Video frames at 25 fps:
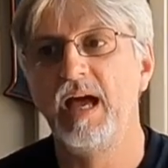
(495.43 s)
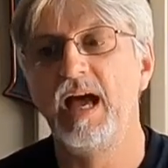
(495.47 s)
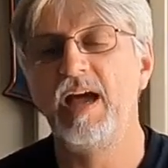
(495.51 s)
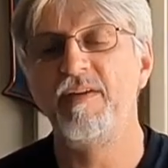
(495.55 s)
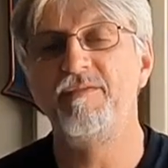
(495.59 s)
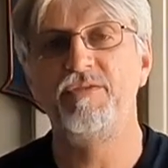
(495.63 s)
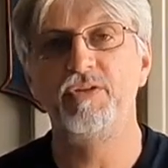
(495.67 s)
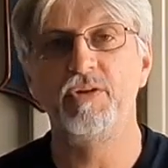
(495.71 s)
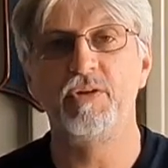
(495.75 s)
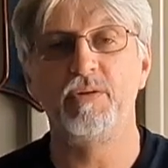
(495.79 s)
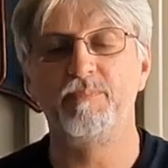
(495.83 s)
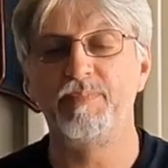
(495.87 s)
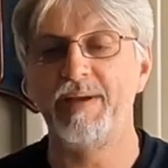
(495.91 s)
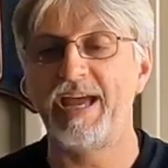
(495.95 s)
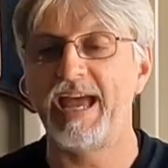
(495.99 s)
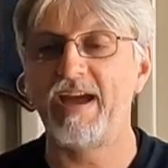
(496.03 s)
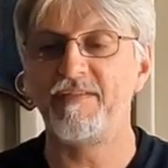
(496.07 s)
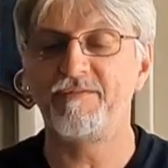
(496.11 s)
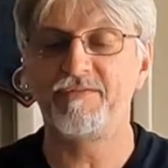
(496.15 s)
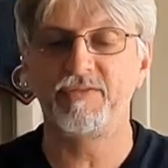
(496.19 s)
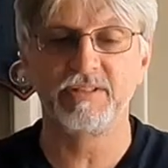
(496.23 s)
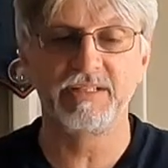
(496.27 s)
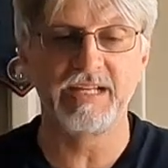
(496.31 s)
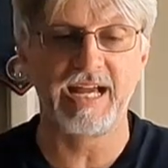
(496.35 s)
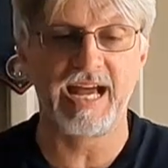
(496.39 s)
I feel
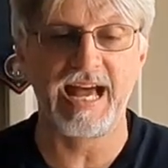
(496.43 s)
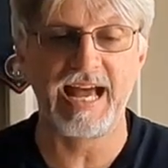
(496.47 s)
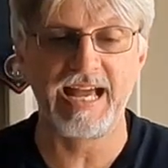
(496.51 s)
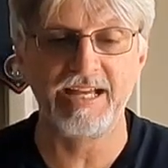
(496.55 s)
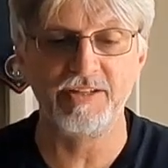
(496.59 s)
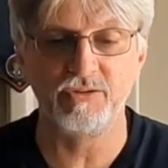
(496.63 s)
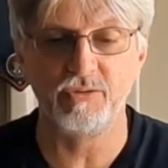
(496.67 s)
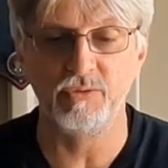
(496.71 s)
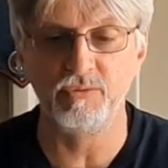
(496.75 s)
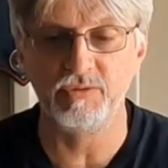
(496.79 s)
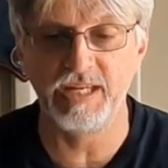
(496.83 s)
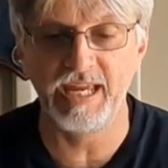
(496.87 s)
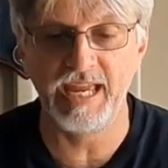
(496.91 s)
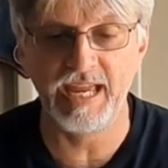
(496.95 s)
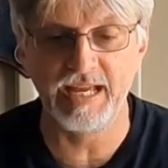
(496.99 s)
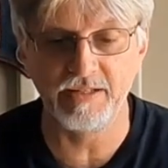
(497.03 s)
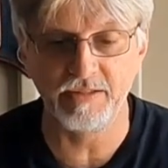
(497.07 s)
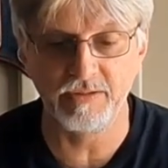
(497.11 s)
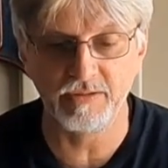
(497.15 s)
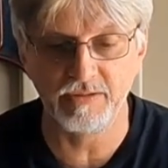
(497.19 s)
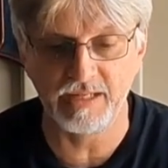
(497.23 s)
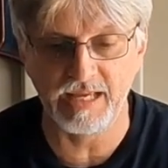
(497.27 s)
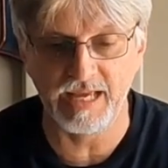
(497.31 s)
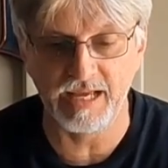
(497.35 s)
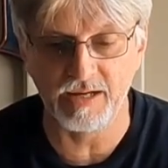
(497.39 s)
bad for guys who can't
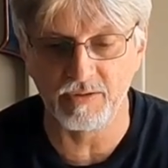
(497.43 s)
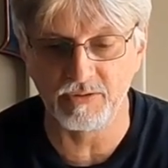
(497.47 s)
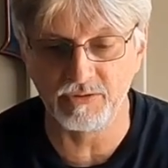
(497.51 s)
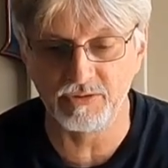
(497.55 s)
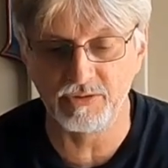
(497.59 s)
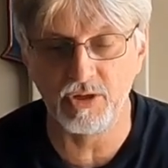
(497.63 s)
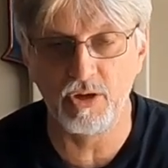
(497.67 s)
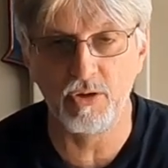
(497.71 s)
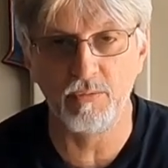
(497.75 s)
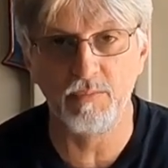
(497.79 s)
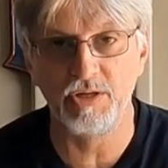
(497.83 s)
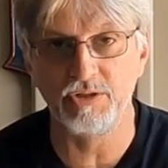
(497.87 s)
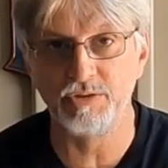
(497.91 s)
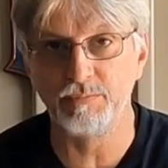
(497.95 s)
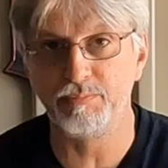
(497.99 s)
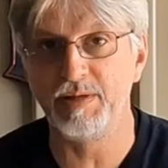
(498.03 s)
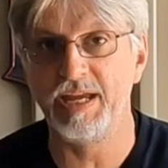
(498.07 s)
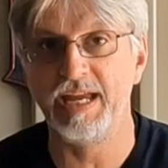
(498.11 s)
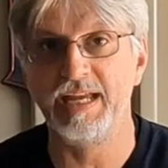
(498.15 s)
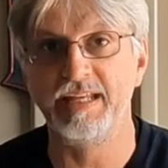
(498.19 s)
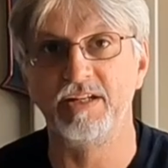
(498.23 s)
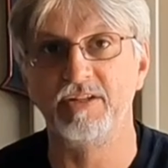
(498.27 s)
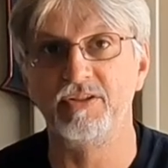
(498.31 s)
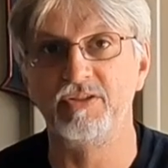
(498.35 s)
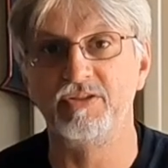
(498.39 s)
that are so much
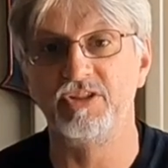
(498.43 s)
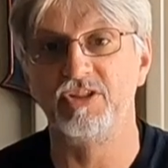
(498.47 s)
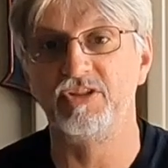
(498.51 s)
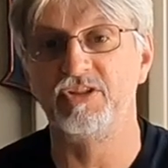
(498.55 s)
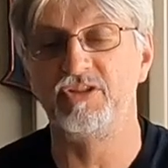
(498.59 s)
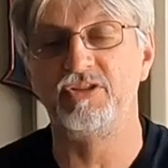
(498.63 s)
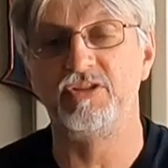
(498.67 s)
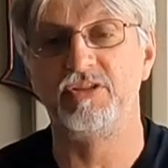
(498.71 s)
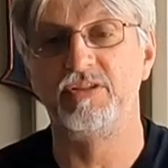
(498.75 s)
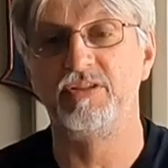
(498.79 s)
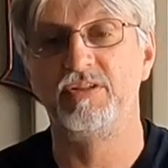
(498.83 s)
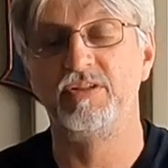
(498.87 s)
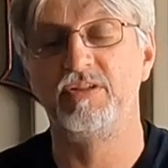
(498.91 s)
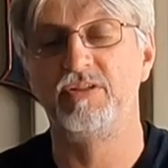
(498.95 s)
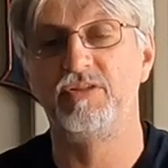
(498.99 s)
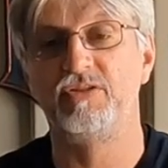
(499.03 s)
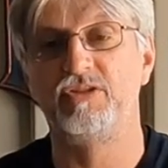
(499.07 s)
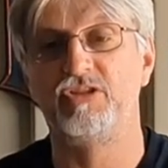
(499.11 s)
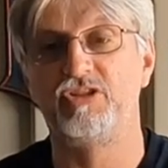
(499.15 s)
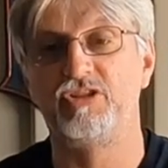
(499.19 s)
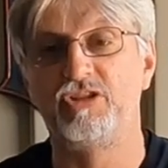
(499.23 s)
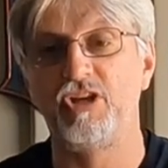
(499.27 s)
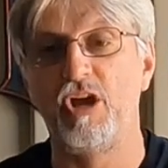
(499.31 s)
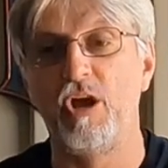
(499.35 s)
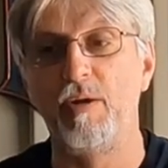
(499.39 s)
pain that's just
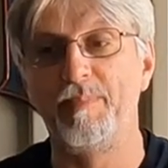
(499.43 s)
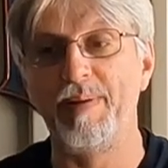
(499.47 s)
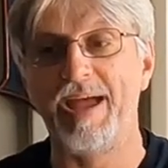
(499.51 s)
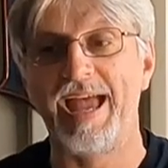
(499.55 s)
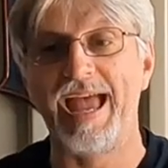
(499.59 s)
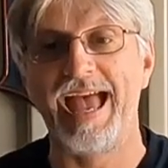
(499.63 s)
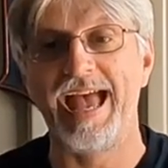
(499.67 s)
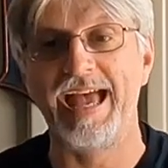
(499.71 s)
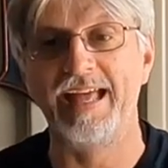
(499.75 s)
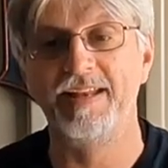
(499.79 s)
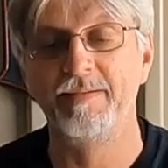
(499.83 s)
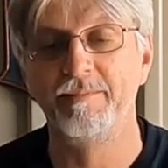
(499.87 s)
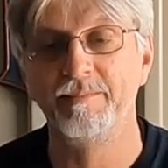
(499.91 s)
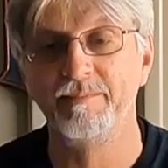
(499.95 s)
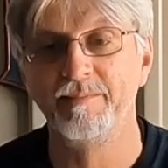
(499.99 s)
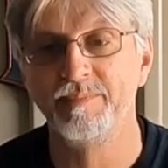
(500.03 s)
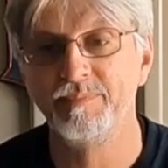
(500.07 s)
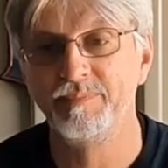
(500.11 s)
so bad,